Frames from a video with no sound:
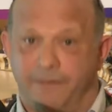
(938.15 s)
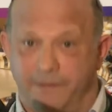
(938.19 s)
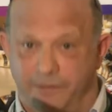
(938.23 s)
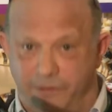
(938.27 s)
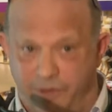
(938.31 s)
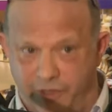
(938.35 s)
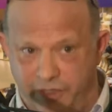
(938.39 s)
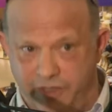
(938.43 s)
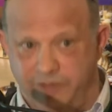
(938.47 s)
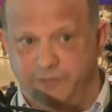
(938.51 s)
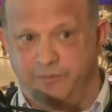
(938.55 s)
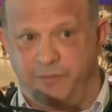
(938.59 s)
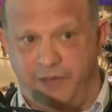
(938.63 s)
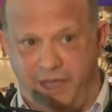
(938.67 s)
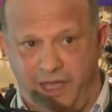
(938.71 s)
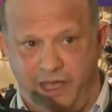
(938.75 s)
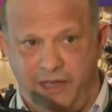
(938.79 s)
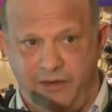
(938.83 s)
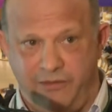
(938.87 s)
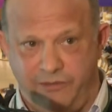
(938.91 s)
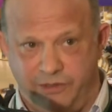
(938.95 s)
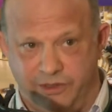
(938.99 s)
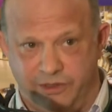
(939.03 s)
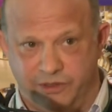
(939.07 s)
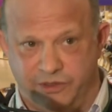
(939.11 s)
these
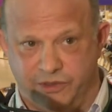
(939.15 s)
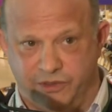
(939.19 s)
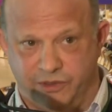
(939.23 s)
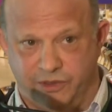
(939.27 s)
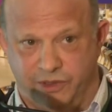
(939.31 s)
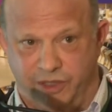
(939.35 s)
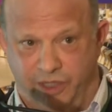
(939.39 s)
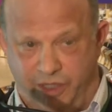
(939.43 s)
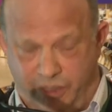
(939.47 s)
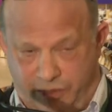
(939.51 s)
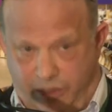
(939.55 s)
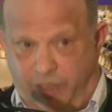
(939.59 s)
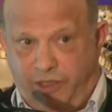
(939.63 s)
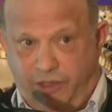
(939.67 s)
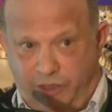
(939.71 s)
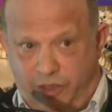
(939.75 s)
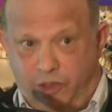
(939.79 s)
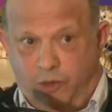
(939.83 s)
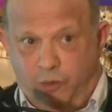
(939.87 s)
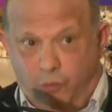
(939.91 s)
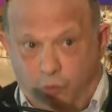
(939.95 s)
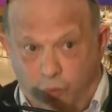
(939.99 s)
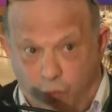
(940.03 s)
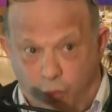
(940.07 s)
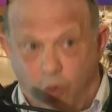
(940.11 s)
parents, uh, you
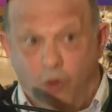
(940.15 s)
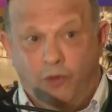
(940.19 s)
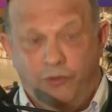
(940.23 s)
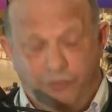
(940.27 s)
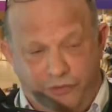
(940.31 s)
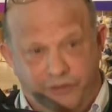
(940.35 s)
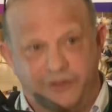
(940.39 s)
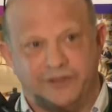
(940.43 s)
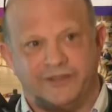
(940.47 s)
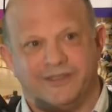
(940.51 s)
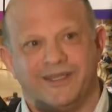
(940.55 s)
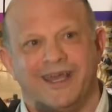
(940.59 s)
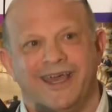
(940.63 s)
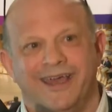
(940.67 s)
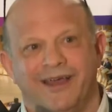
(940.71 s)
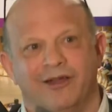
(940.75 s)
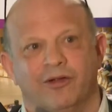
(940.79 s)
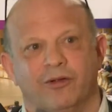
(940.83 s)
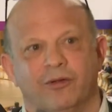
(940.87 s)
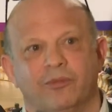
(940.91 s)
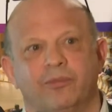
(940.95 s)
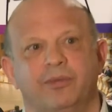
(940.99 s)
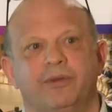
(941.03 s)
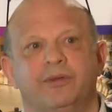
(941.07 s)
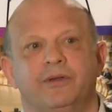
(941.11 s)
know, want this
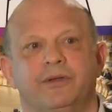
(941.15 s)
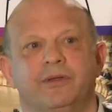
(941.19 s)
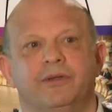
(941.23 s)
help.